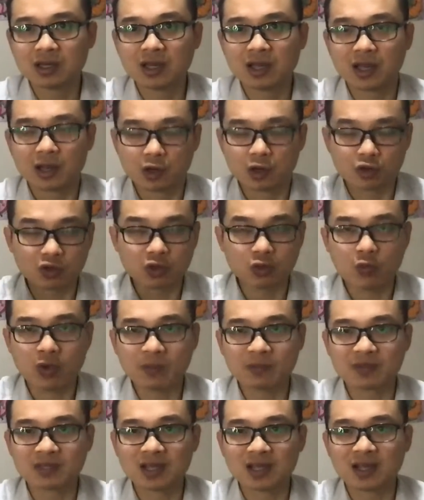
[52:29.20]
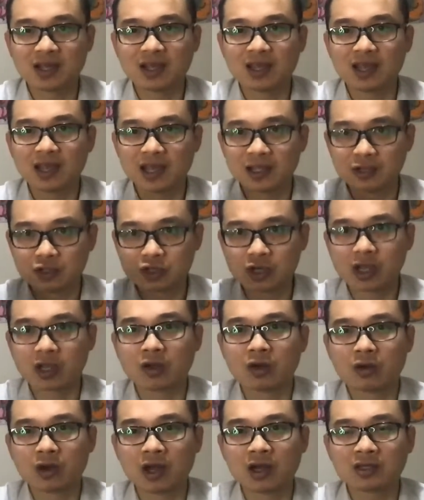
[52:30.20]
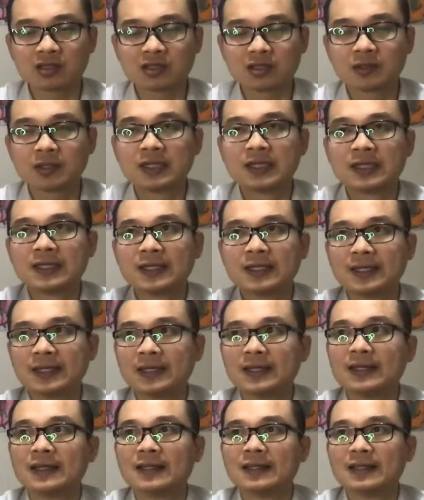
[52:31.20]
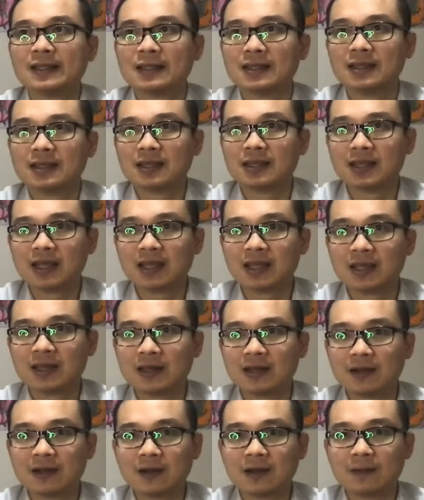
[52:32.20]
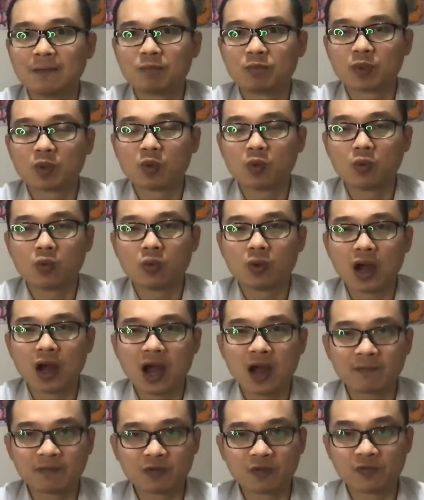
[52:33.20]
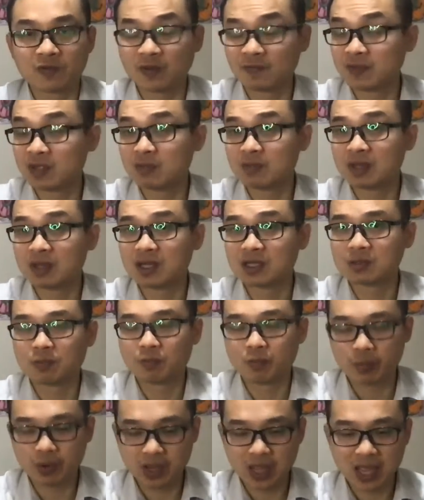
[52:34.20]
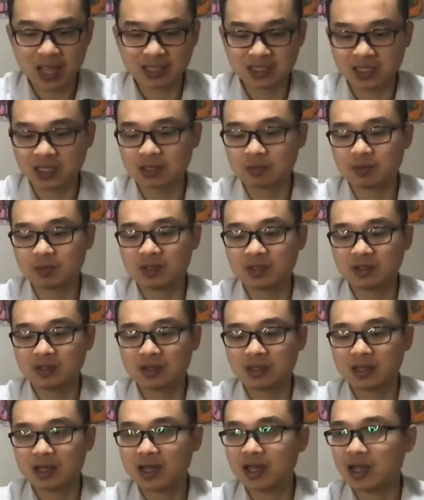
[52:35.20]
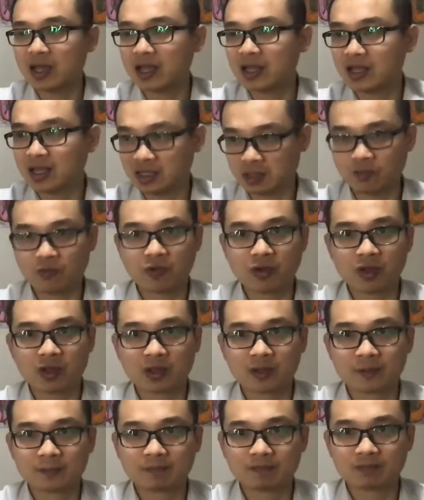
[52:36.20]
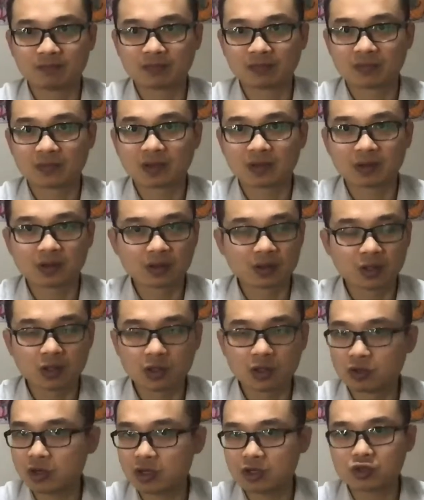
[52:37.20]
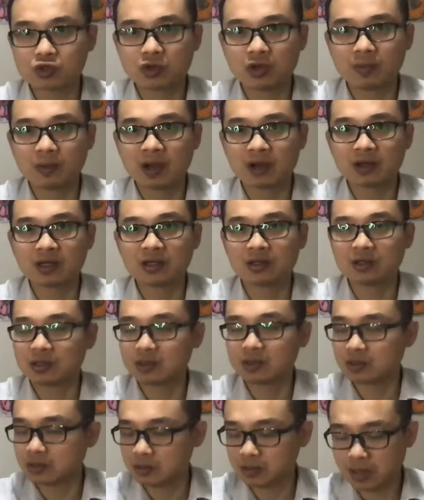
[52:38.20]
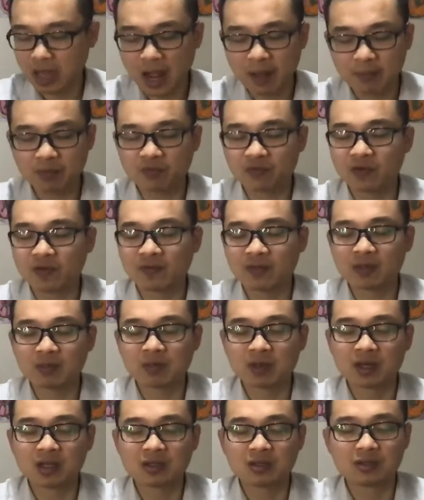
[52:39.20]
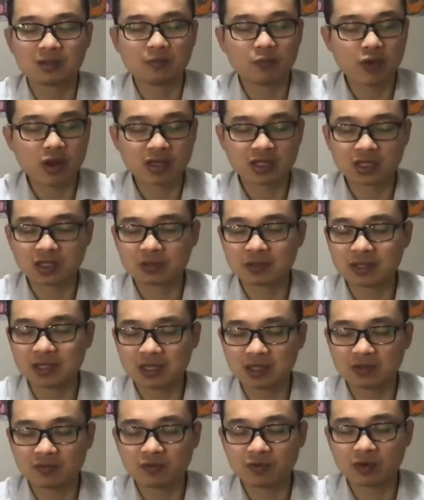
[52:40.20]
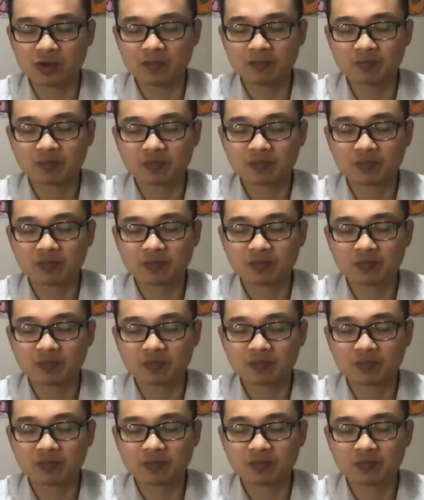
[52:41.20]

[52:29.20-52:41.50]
and go to our website and check on us. Then up to 15 minutes pre-assessment, and that's free. You're not sure about it, up to 15 minutes pre-assessment, that's free.